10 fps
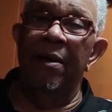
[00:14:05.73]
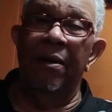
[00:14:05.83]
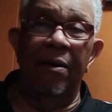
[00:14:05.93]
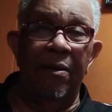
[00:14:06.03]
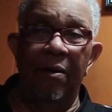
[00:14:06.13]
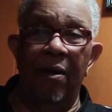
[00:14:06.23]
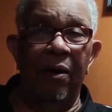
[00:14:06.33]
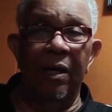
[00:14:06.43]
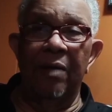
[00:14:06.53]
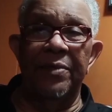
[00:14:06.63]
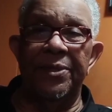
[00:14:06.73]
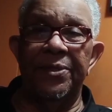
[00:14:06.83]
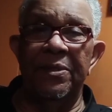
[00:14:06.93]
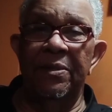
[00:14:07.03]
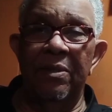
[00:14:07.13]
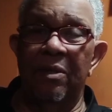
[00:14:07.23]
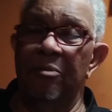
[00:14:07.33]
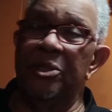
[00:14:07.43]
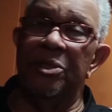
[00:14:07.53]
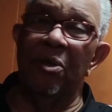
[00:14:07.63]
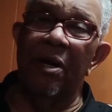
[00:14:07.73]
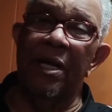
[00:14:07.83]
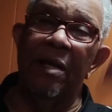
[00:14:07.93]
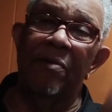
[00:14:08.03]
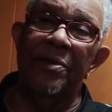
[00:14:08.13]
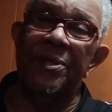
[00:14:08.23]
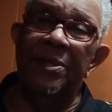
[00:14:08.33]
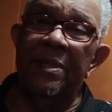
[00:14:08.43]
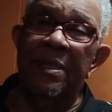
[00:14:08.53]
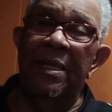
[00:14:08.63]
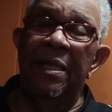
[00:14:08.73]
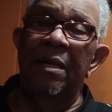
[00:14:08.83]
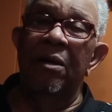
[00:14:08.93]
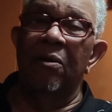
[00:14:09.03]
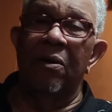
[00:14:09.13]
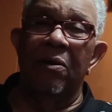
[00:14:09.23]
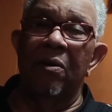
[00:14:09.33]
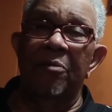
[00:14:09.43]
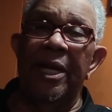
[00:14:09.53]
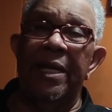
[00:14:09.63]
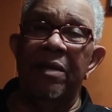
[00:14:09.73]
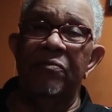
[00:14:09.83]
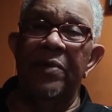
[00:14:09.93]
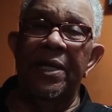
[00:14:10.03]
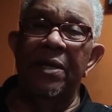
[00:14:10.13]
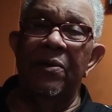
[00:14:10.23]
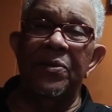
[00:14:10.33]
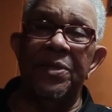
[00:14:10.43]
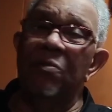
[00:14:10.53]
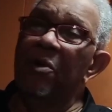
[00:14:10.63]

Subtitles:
All of us, or the majority of us, are making videos,